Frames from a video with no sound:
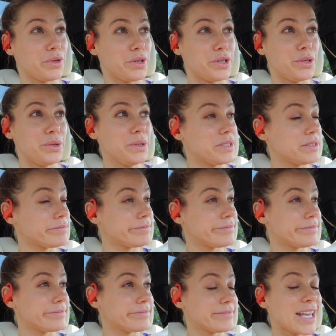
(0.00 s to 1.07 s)
brew.
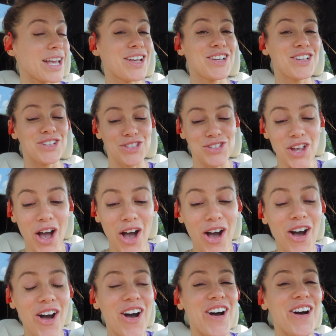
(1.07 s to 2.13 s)
So
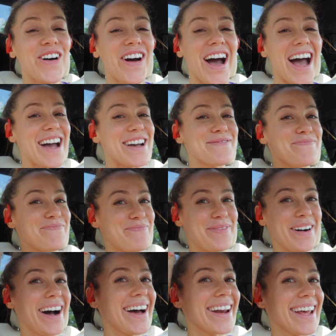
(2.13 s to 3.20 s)
I
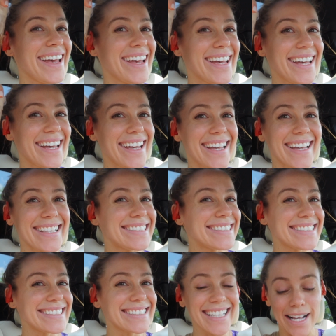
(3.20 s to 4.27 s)
bought it
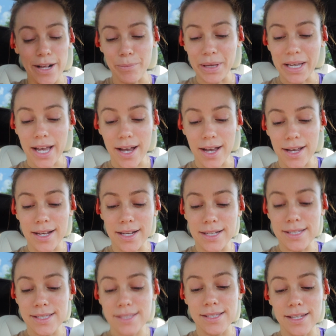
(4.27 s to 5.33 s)

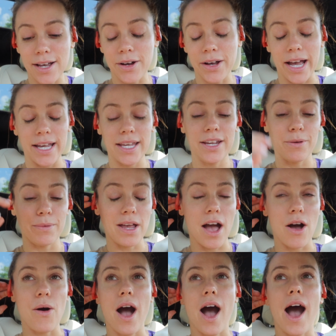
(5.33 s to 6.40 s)
because, okay, hear me
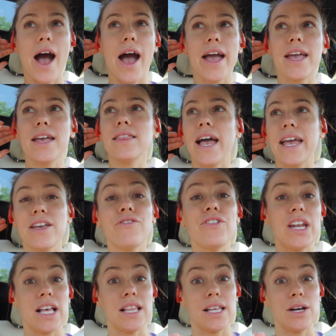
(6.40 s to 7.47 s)
out. I like
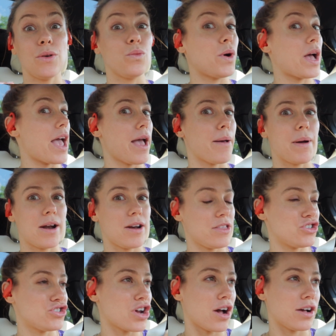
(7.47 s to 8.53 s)
vanilla way better
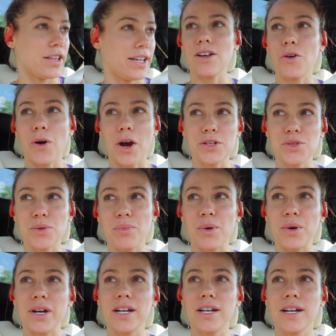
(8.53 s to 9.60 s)
than chocolate across the
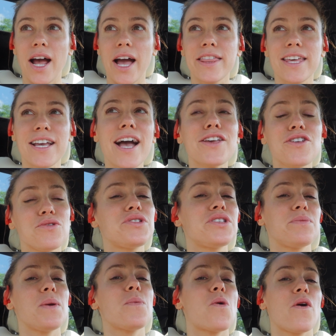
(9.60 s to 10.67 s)
board. I think I used
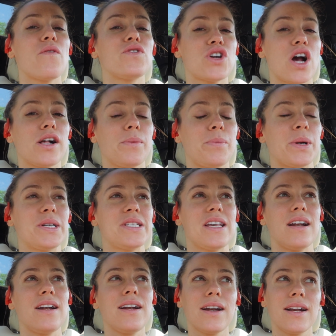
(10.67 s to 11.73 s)
to be more of a chocolate
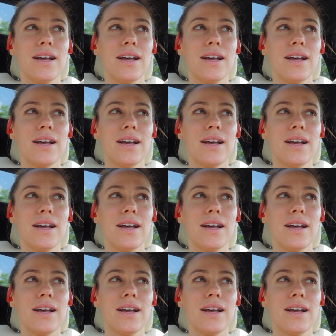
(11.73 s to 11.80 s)
person,